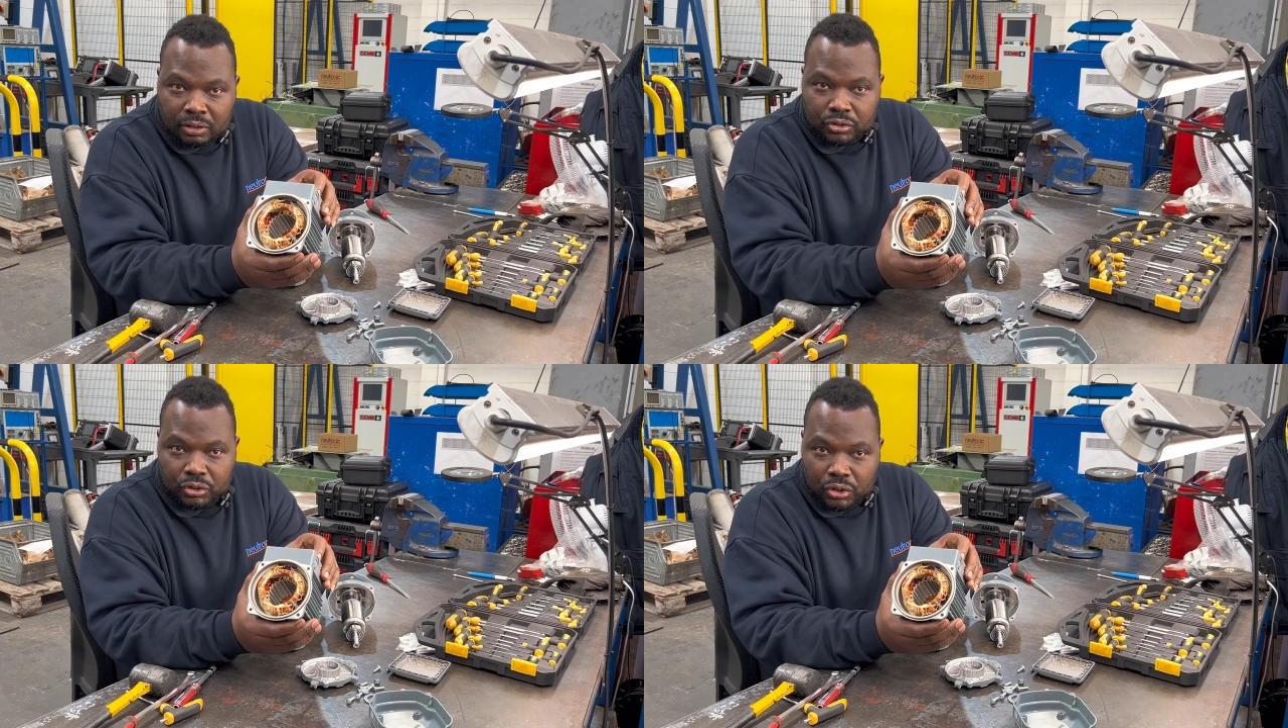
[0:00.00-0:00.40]

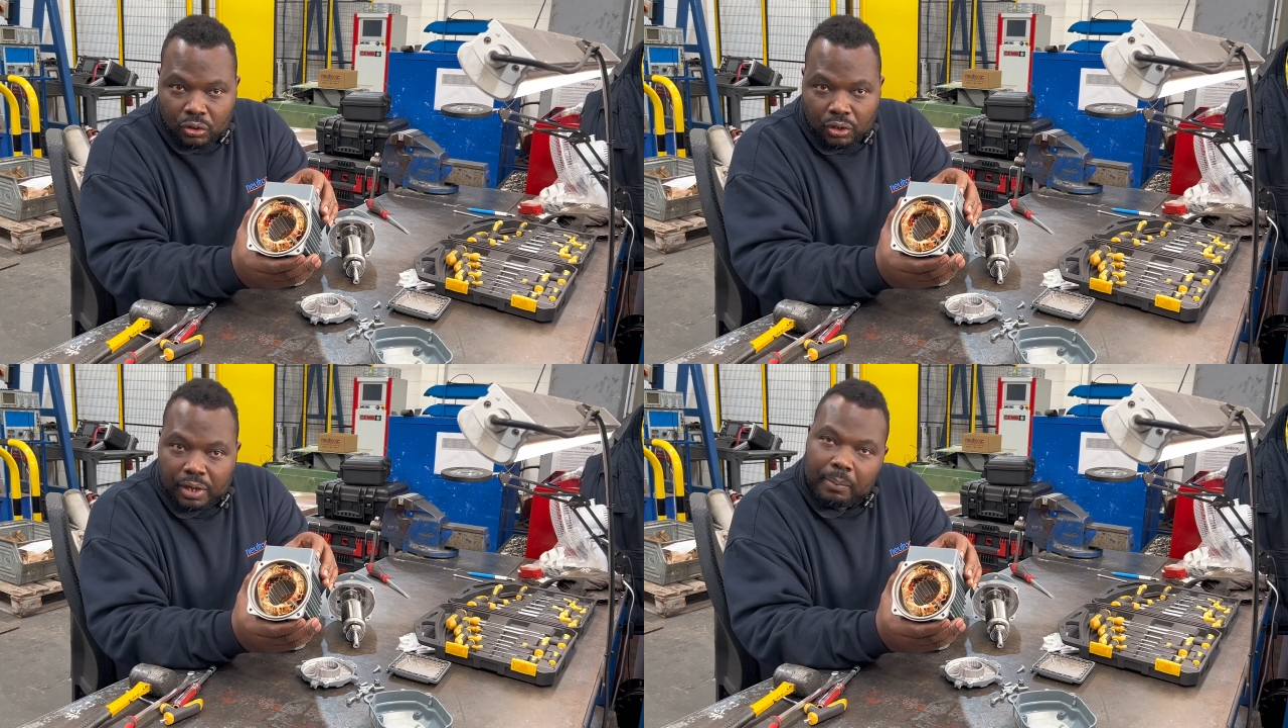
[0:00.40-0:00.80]
to
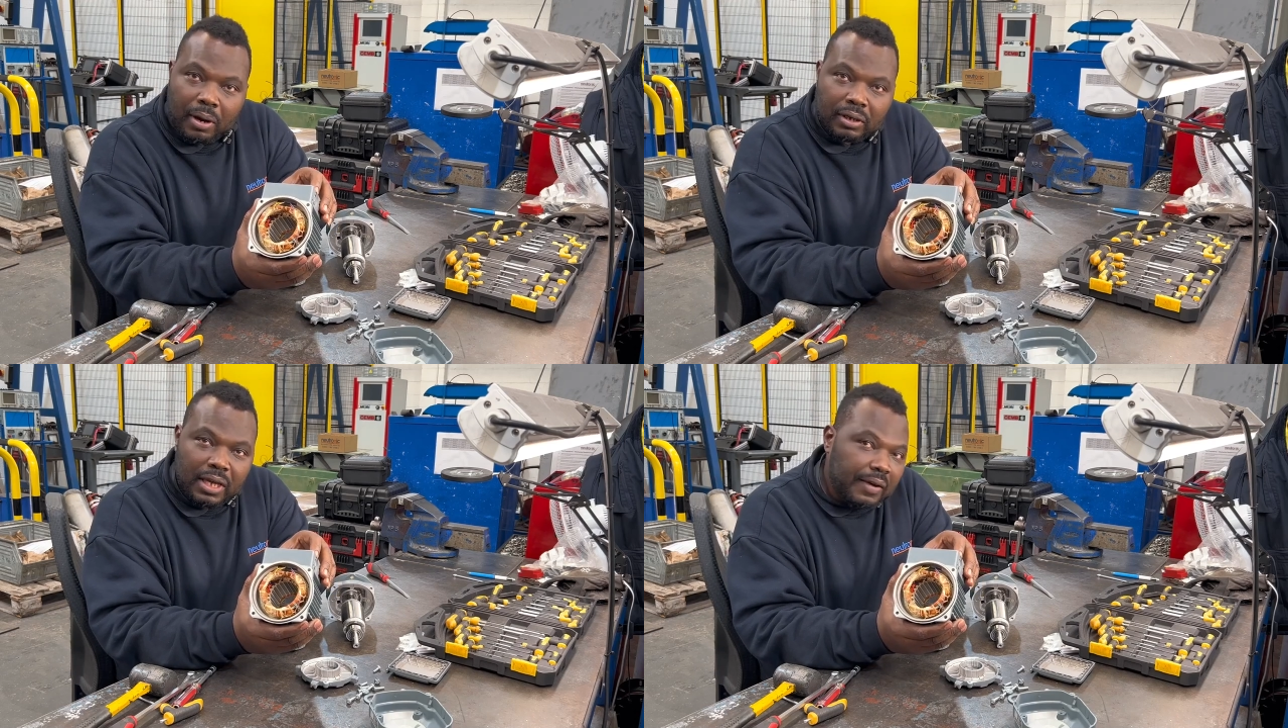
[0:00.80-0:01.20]
know
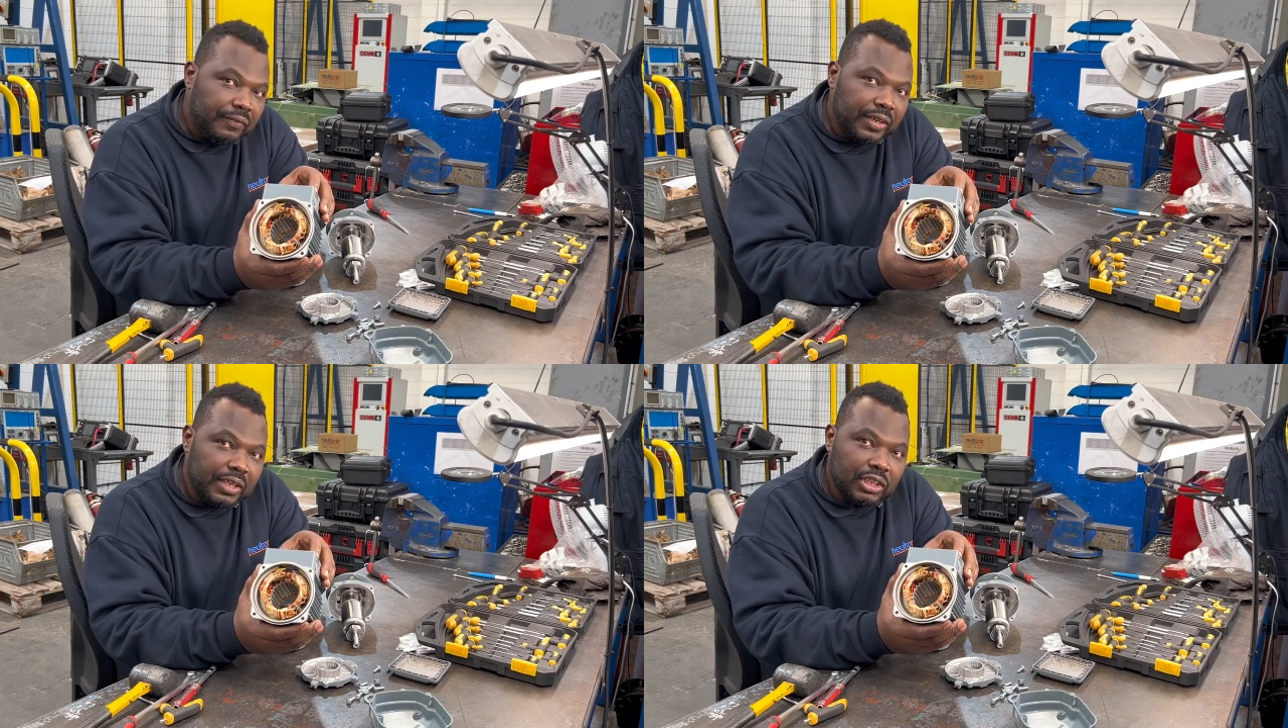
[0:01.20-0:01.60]
about
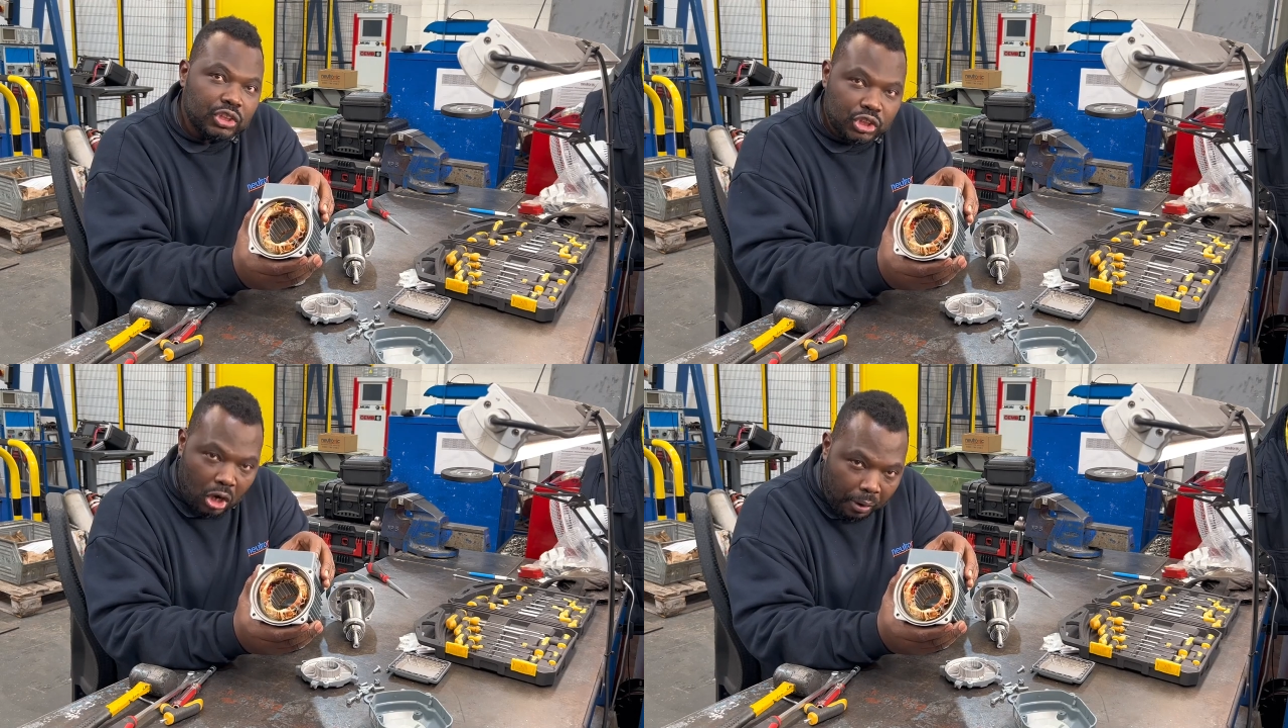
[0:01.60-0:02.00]
every
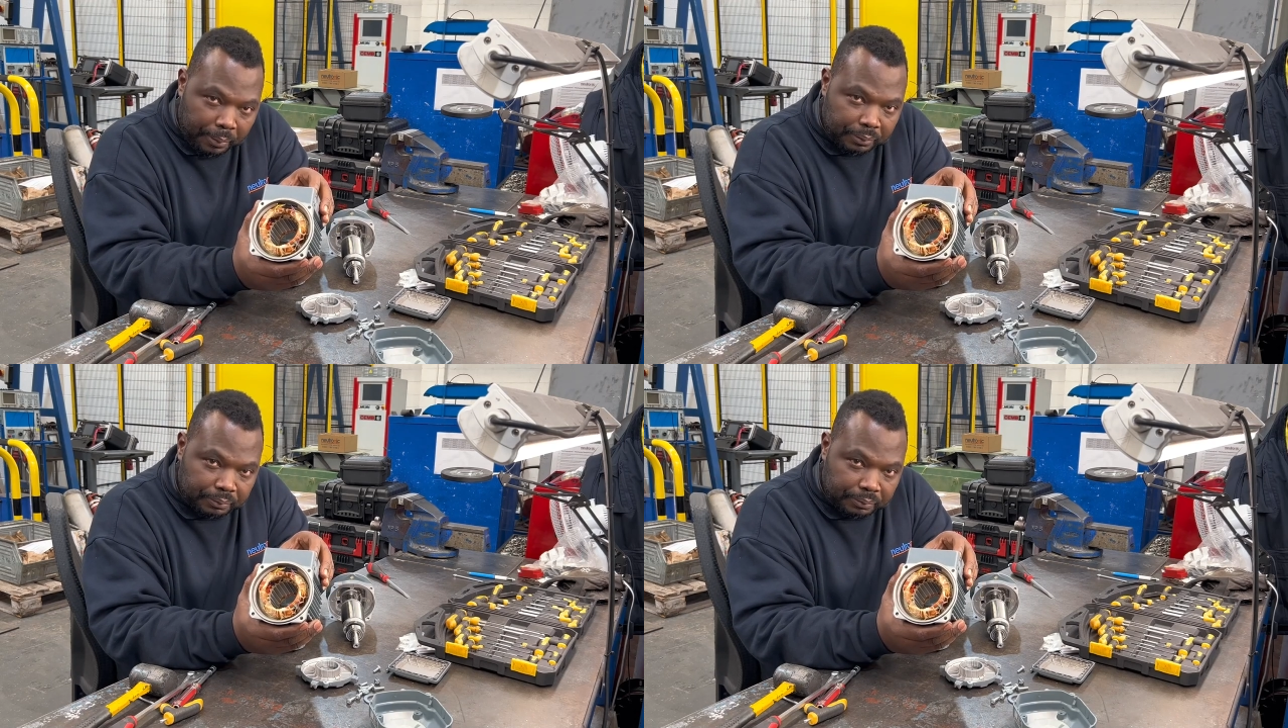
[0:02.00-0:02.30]
job.